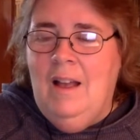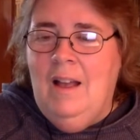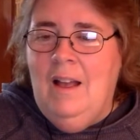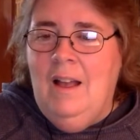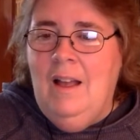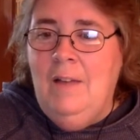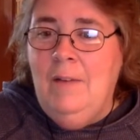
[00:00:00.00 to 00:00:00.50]

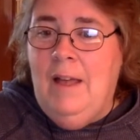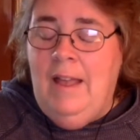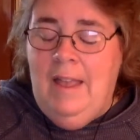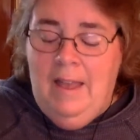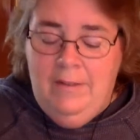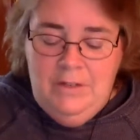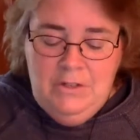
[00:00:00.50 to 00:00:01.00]
I
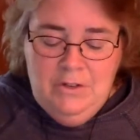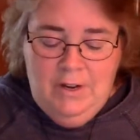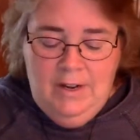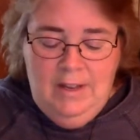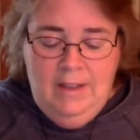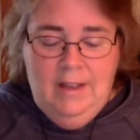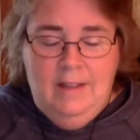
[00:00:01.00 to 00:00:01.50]
haven't
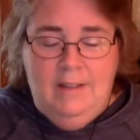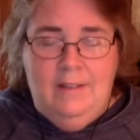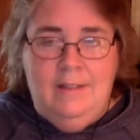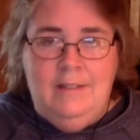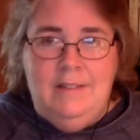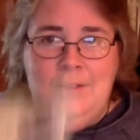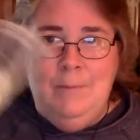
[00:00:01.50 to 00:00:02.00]
tried it yet.
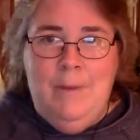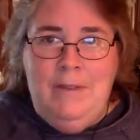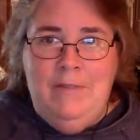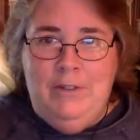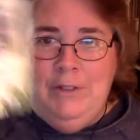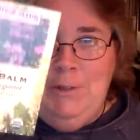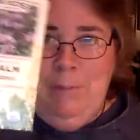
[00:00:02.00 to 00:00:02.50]
This is my
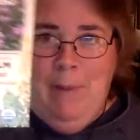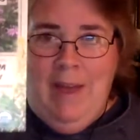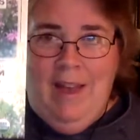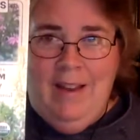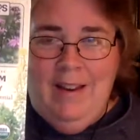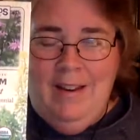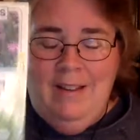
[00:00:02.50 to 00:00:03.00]
first
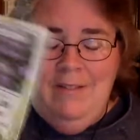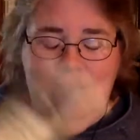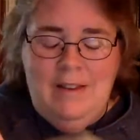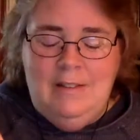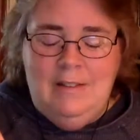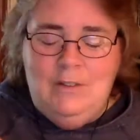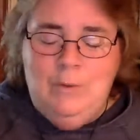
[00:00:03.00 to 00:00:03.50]
packet of
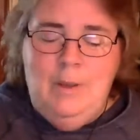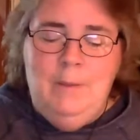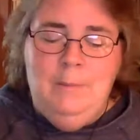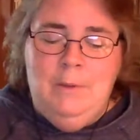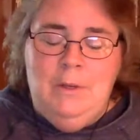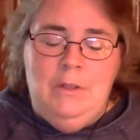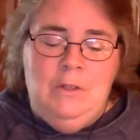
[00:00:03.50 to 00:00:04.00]
it, so
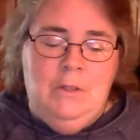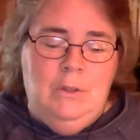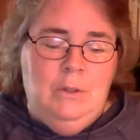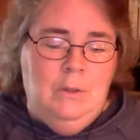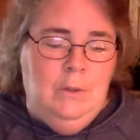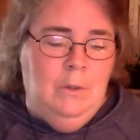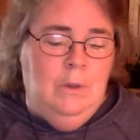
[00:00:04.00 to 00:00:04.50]
I'm going
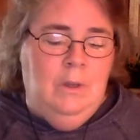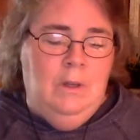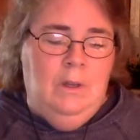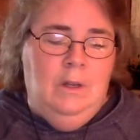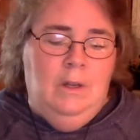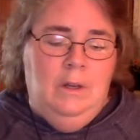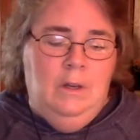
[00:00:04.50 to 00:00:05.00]
to
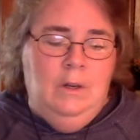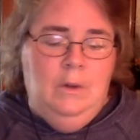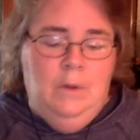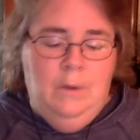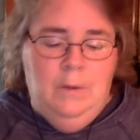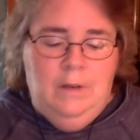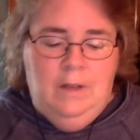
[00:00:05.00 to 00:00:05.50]

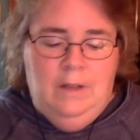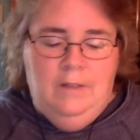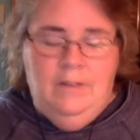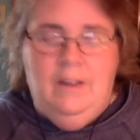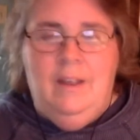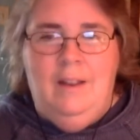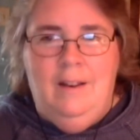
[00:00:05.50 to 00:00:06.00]
grow it. I've
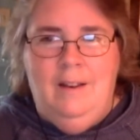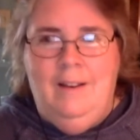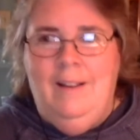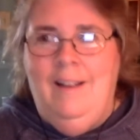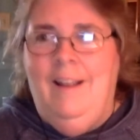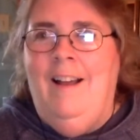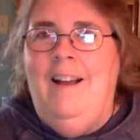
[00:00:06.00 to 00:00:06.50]
got
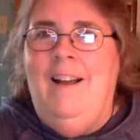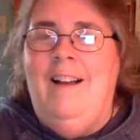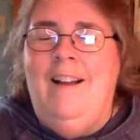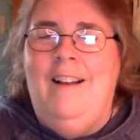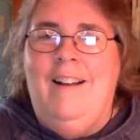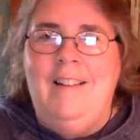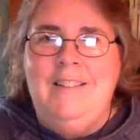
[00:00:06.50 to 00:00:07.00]

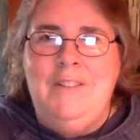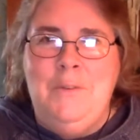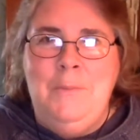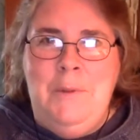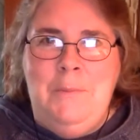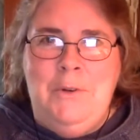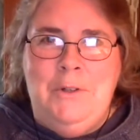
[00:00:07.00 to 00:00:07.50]
so
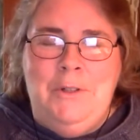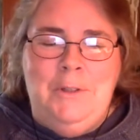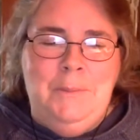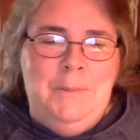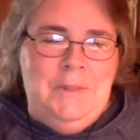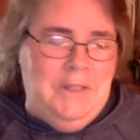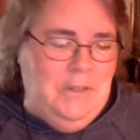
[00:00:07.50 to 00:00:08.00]
many more
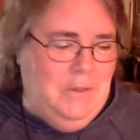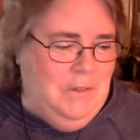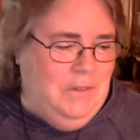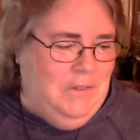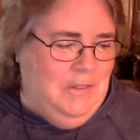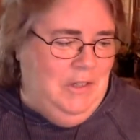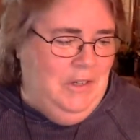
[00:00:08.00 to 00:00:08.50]
herbs to do
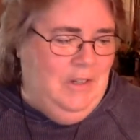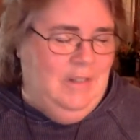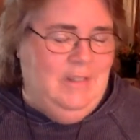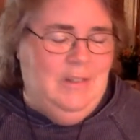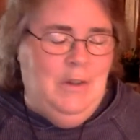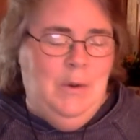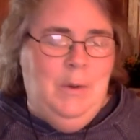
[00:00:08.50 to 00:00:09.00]
this year,
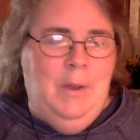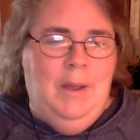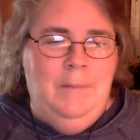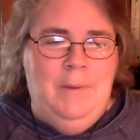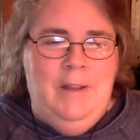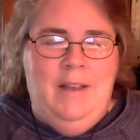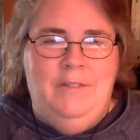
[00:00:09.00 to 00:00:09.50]
so
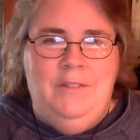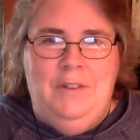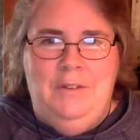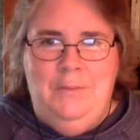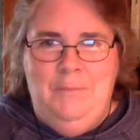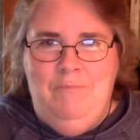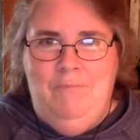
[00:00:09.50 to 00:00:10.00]
I'm going to have
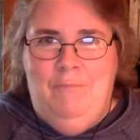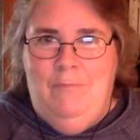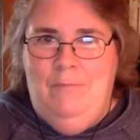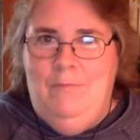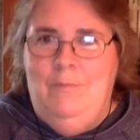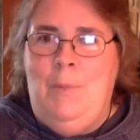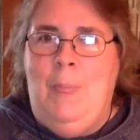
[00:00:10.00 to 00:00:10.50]

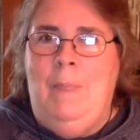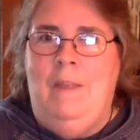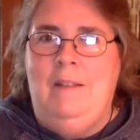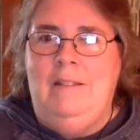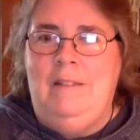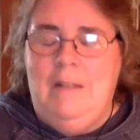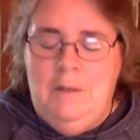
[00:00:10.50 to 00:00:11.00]

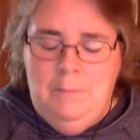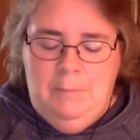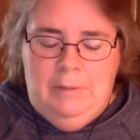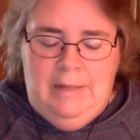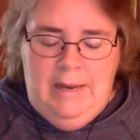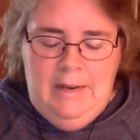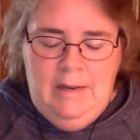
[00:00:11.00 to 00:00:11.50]
to start
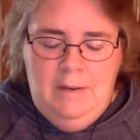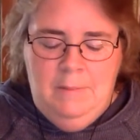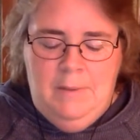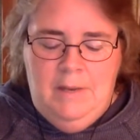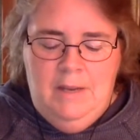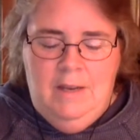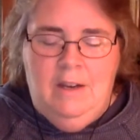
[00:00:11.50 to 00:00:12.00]
planning
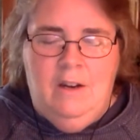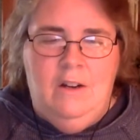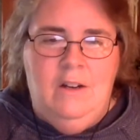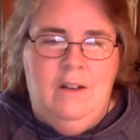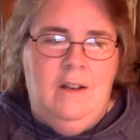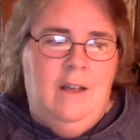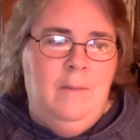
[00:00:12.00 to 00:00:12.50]
my
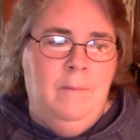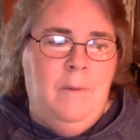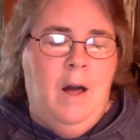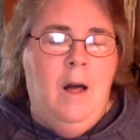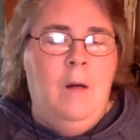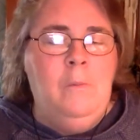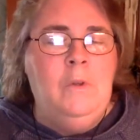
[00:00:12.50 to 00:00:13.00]
garden. I'm
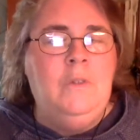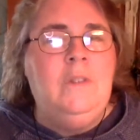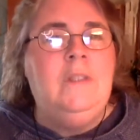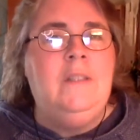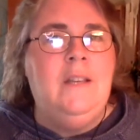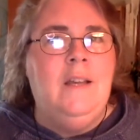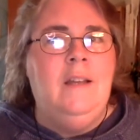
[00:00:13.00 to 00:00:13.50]

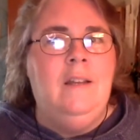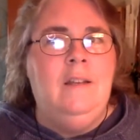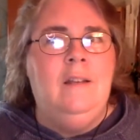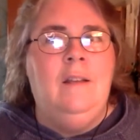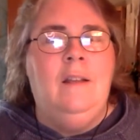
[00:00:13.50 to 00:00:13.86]
almost done